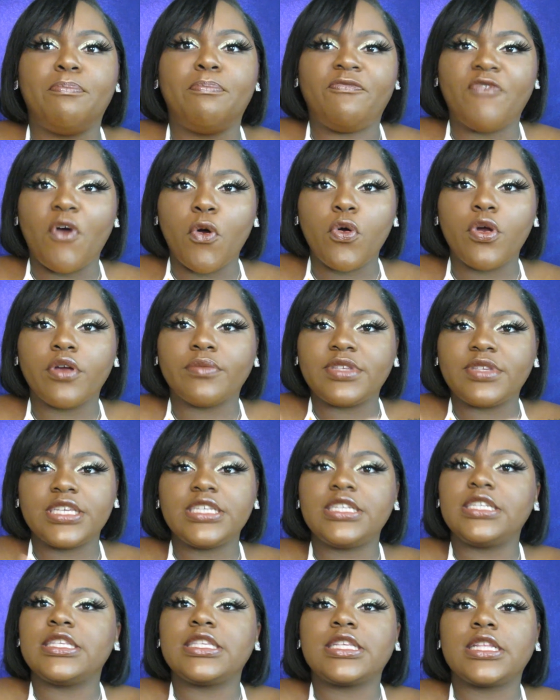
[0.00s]
formed
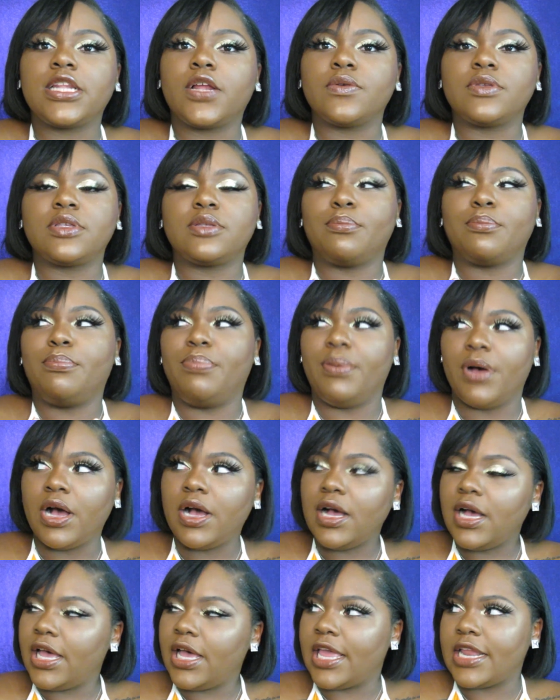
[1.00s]
such this close
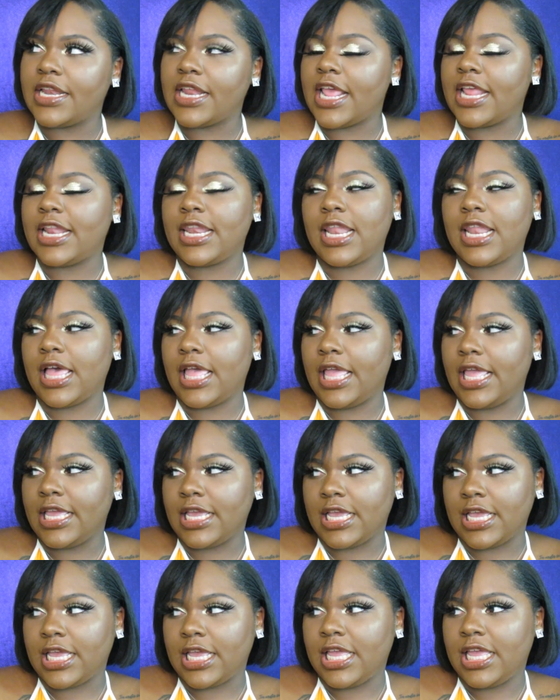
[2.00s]
bond, and
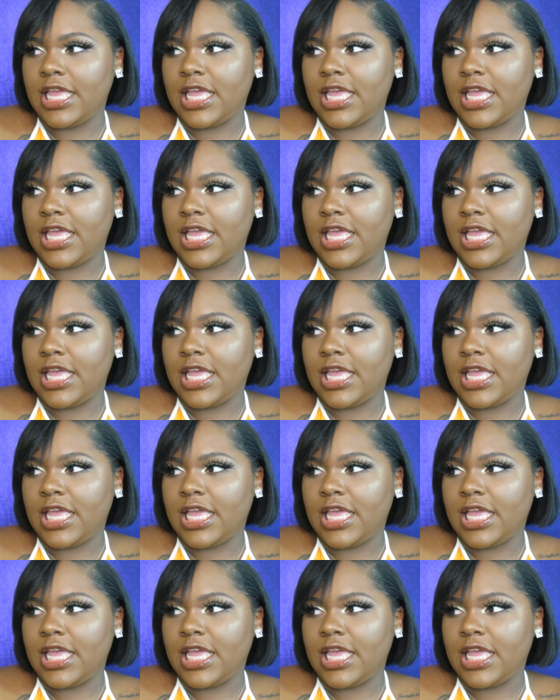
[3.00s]
like,